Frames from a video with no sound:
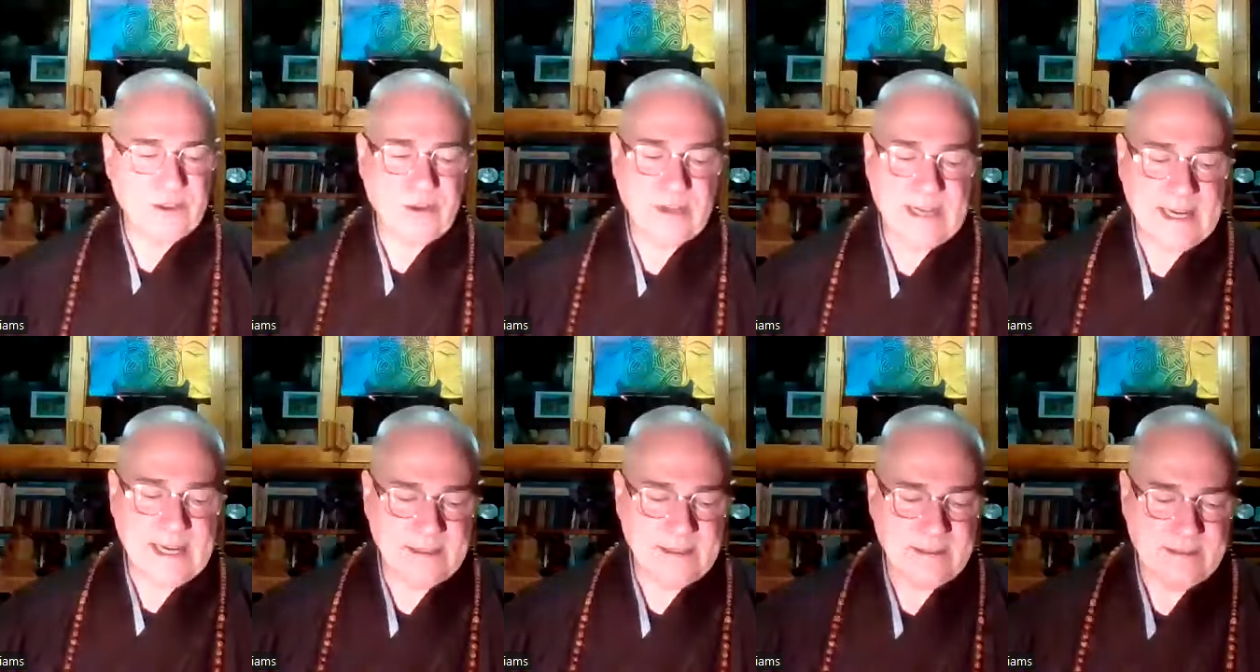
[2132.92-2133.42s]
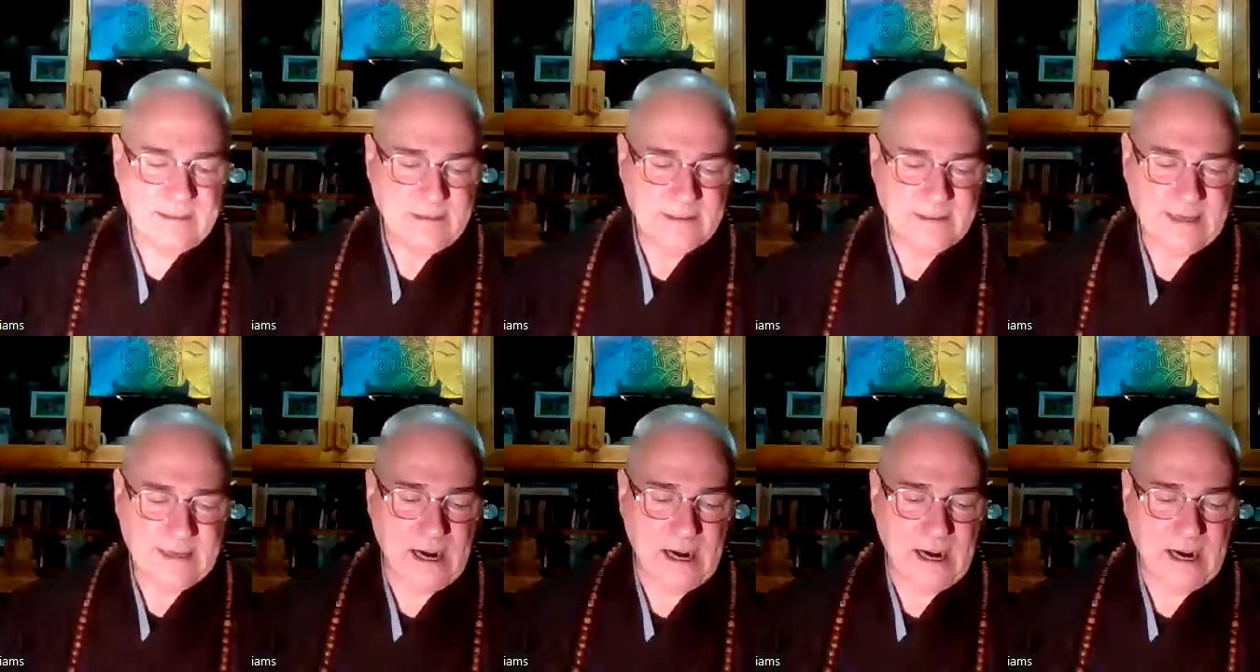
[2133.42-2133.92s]
created,
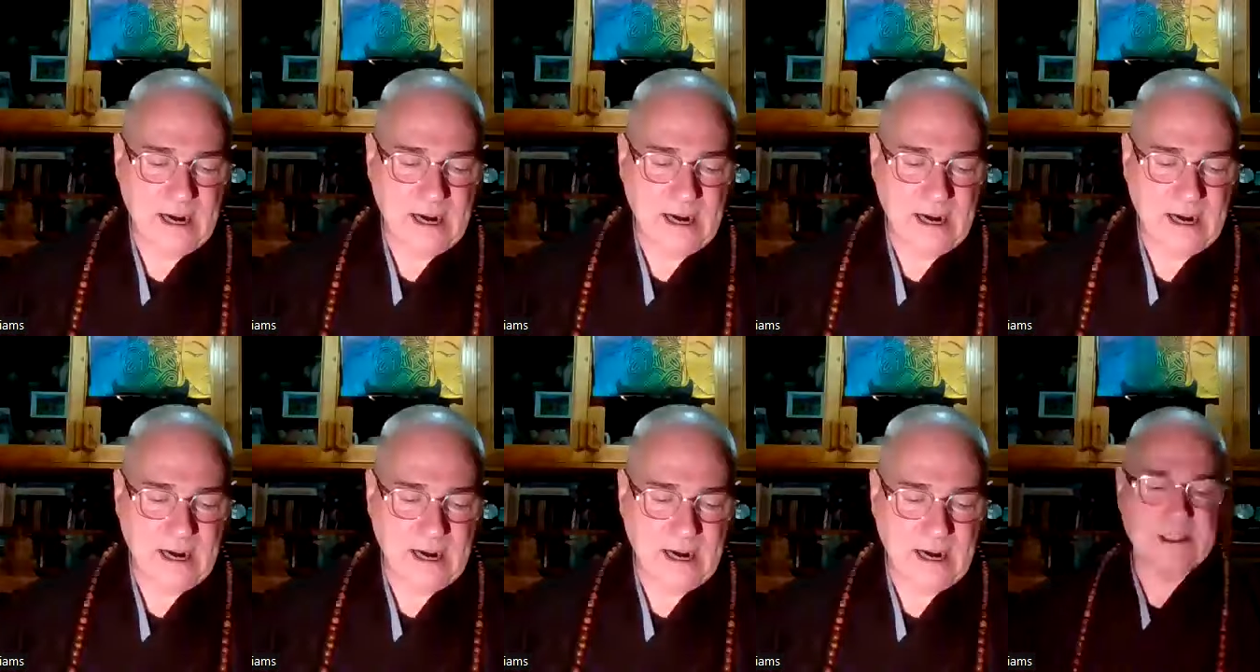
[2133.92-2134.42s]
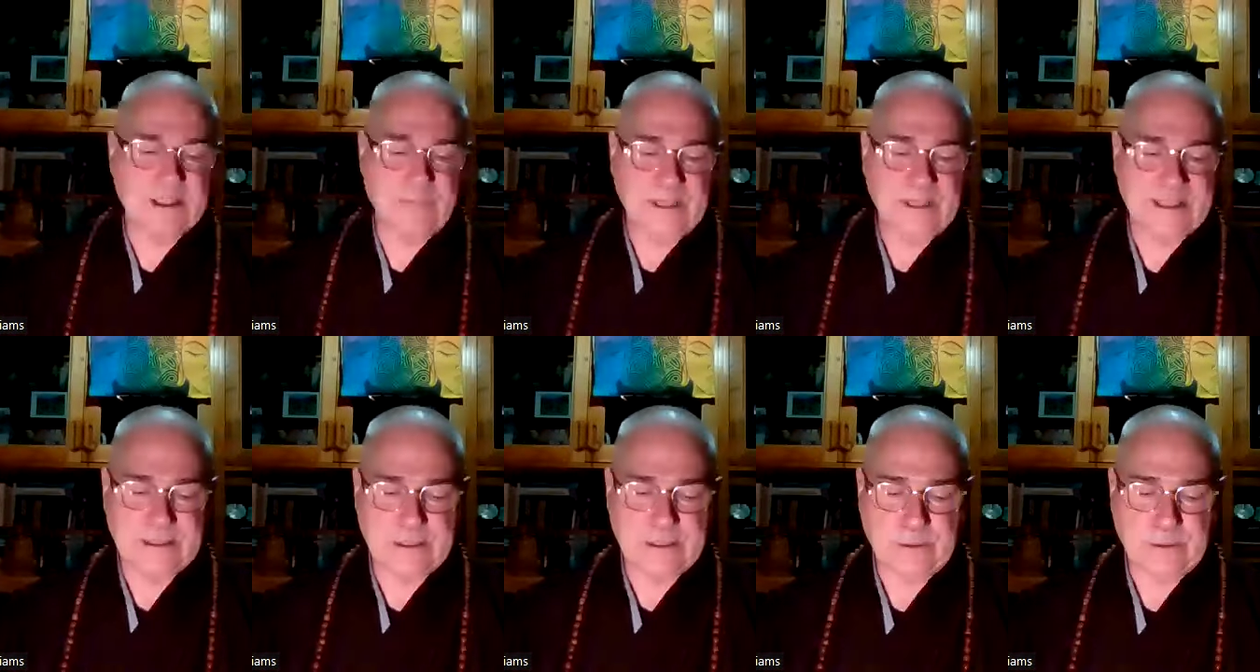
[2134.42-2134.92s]
karma will not
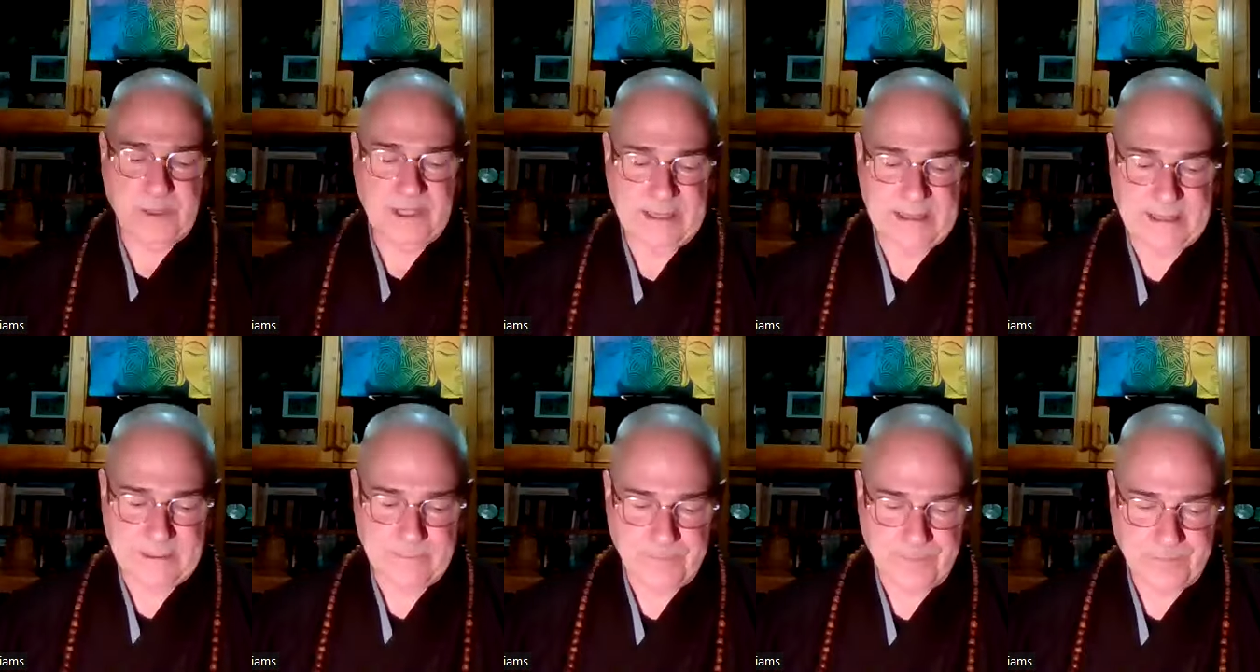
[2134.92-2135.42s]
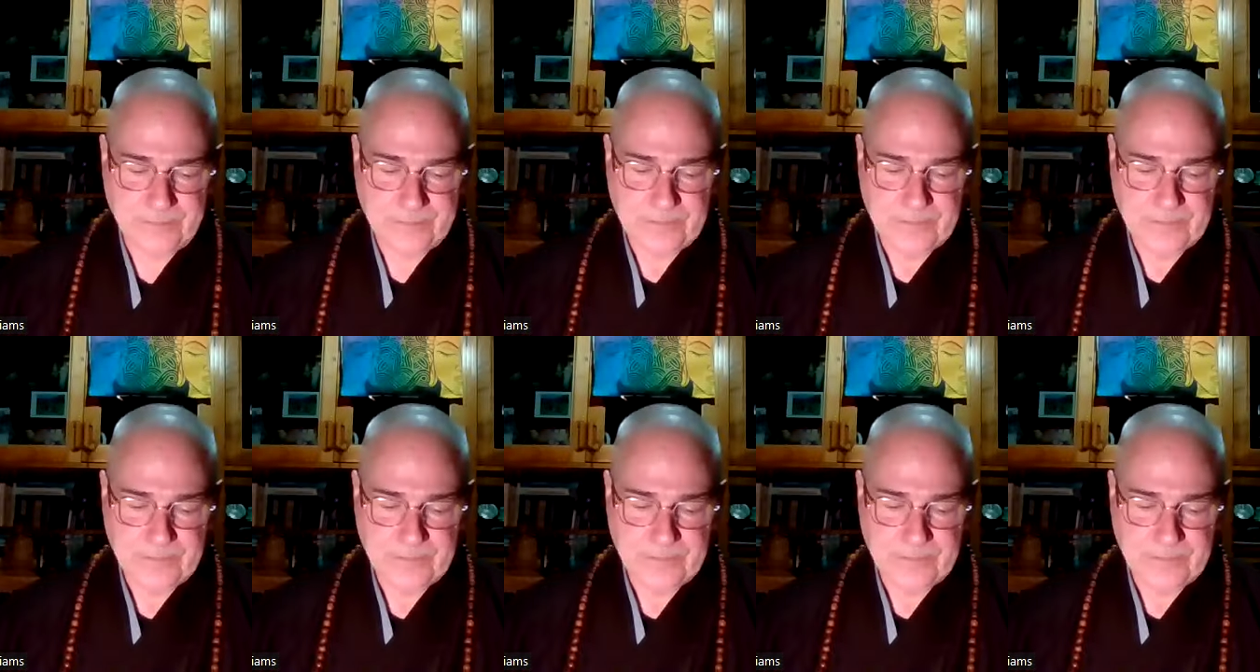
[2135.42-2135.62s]
simply disappear.